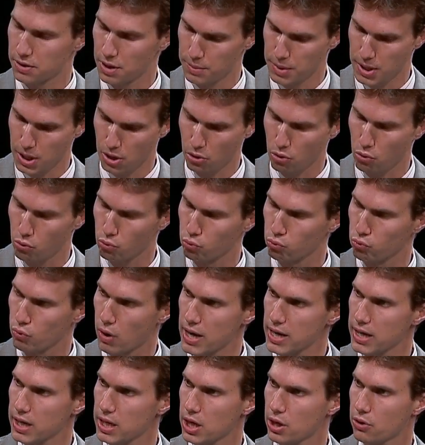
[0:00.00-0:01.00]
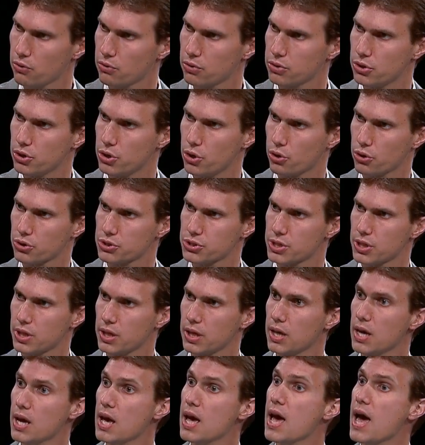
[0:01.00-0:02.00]
them here, right here in New York
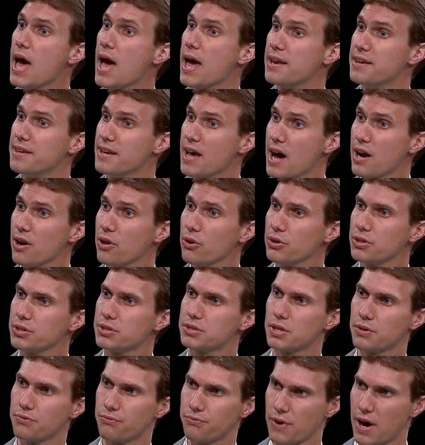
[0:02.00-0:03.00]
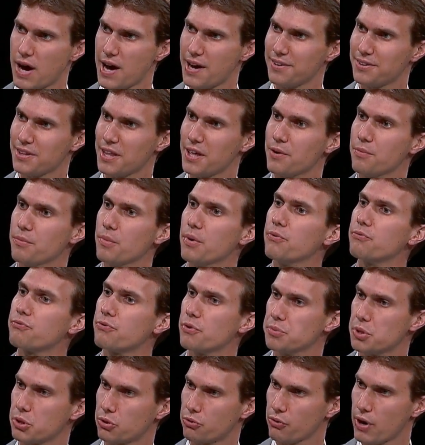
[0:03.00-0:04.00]
City, and not only to find them
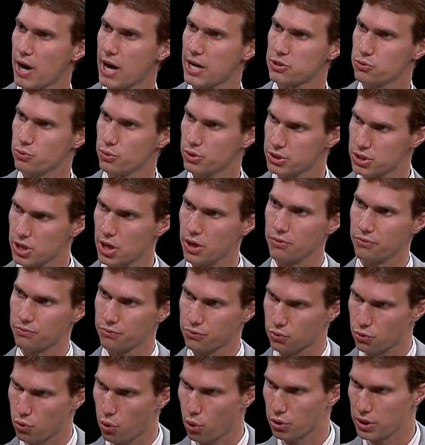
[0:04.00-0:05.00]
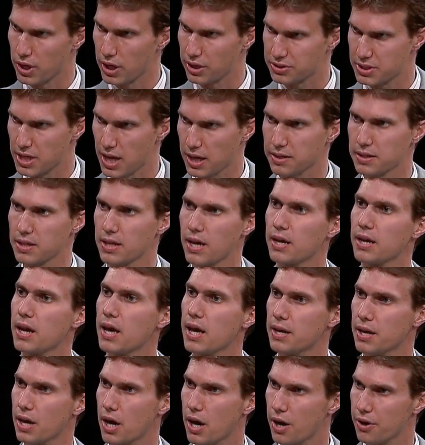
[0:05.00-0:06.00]
from the graduates of Cornell Technion
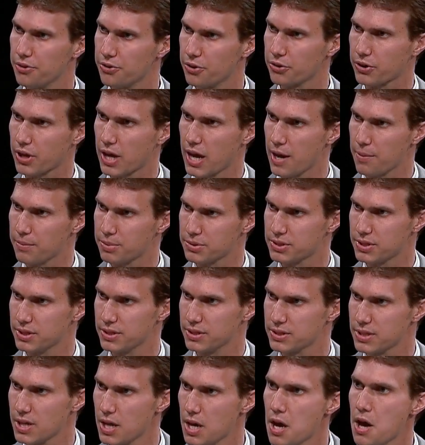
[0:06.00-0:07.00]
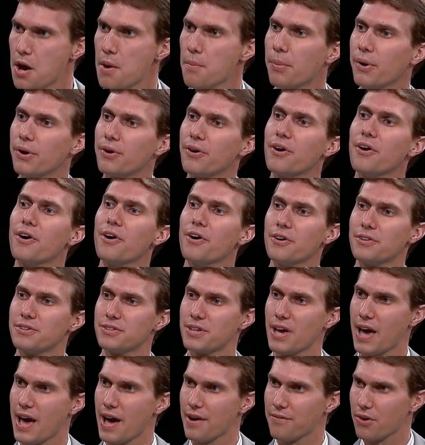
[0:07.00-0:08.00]
and other campuses, but
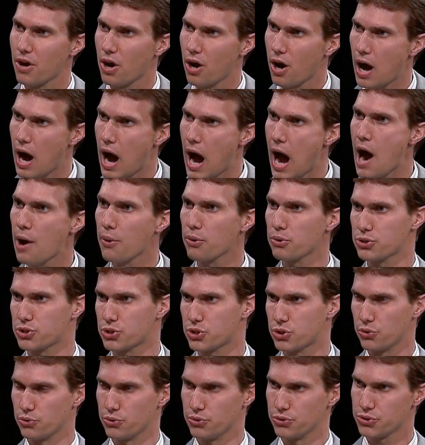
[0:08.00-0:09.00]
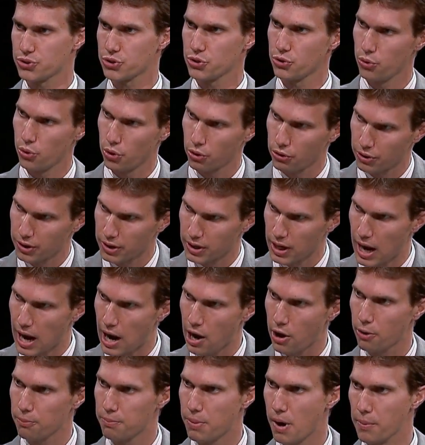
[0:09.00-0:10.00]
to have our students who are in
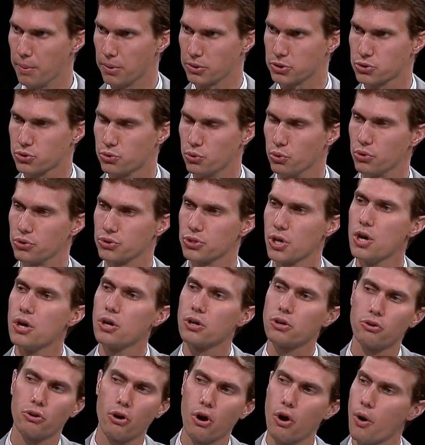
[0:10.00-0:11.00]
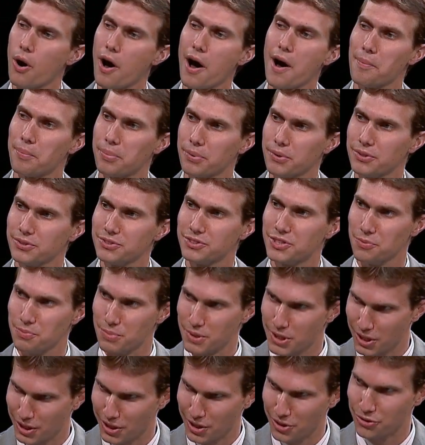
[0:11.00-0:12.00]
our public schools grow up to
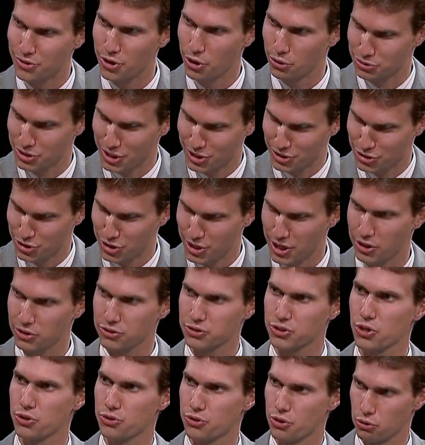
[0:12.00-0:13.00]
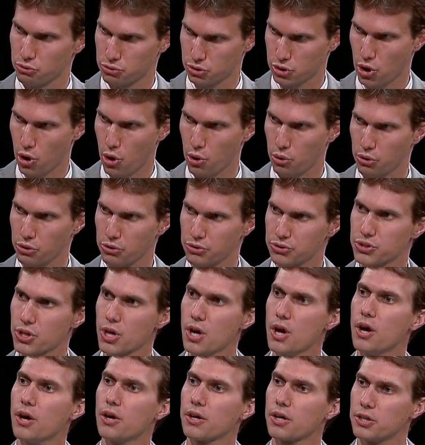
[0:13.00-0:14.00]
be those engineers, those coders,
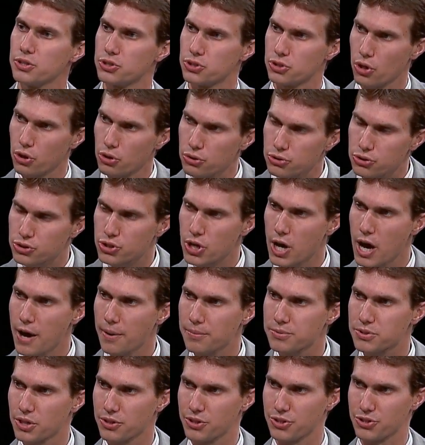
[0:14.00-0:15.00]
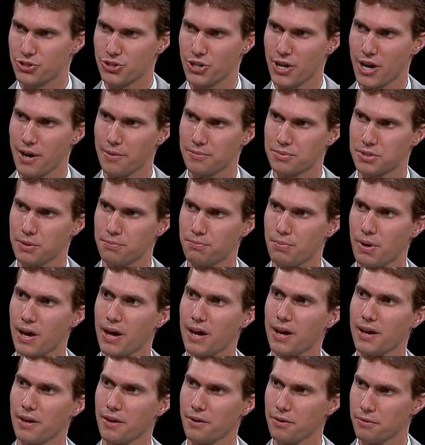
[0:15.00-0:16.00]
because those jobs are the jobs that
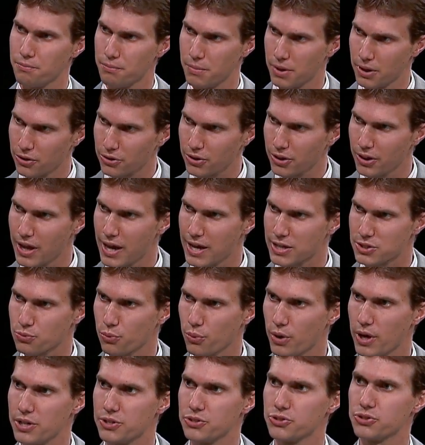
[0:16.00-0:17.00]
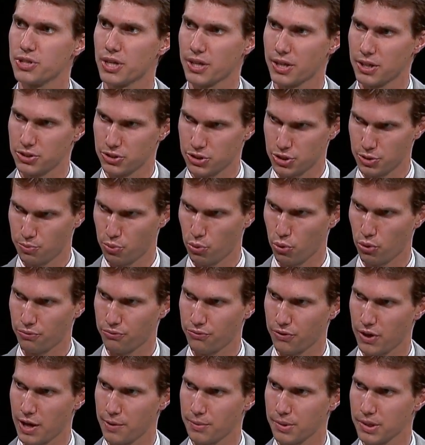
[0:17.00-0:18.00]
pay middle-class wages that can support
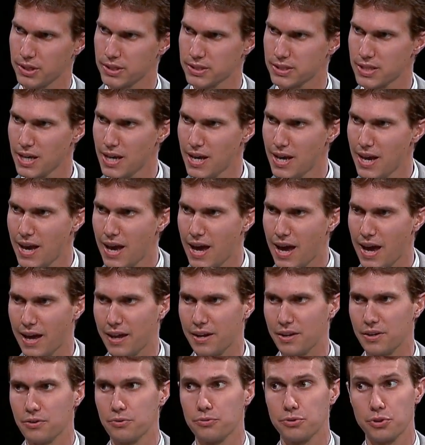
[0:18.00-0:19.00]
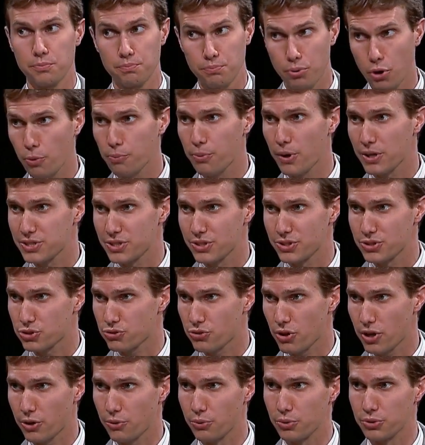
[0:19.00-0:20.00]
families. And Borough President
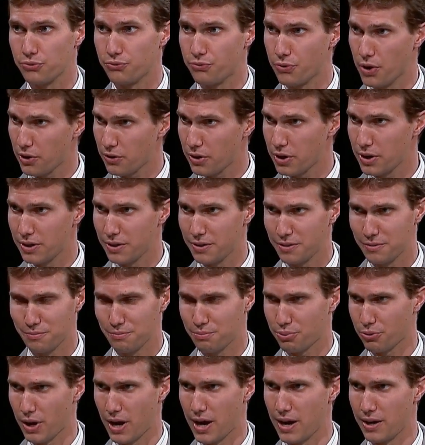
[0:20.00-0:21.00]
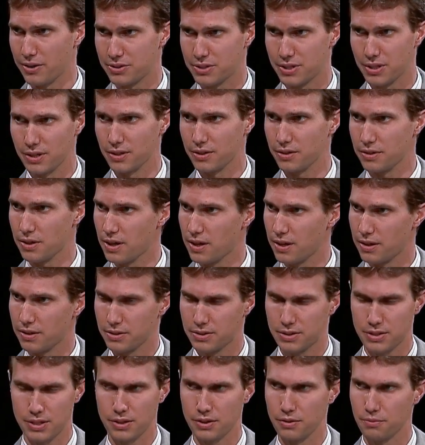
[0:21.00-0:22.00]
Stringer was very proud to
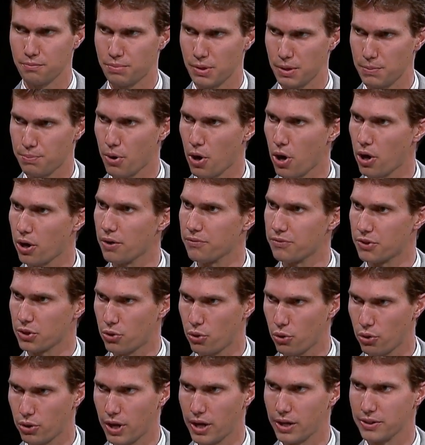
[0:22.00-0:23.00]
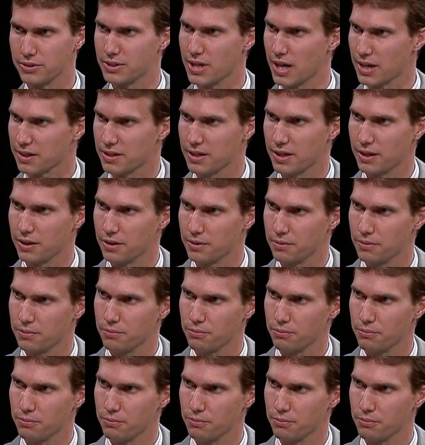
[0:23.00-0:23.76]
be part of the Cornell Technion